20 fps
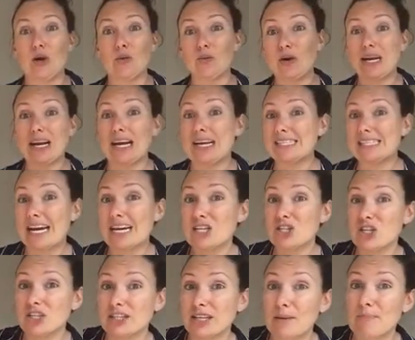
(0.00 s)

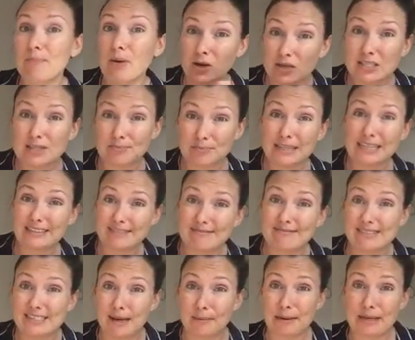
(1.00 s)
realization that possibly
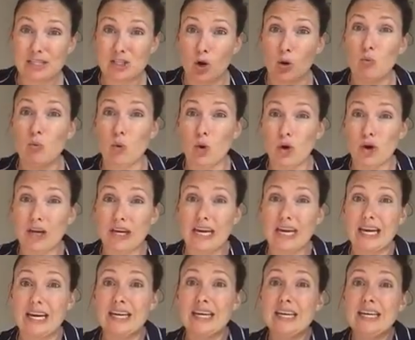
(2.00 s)
something's not
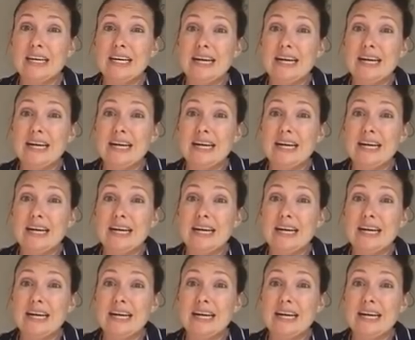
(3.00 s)
working